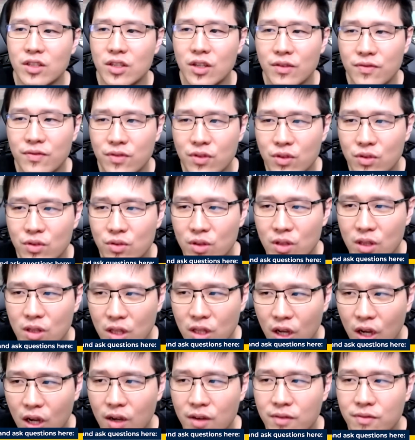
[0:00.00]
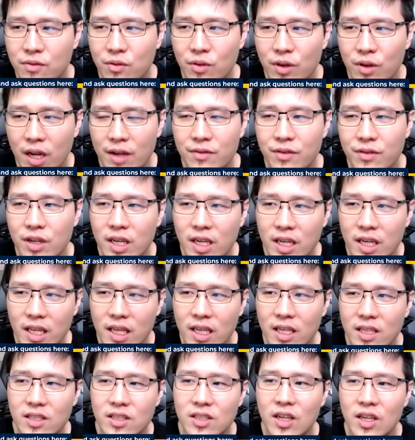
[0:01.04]
If you love whatever it
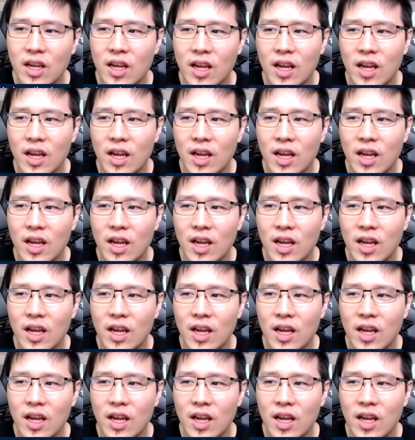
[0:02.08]
is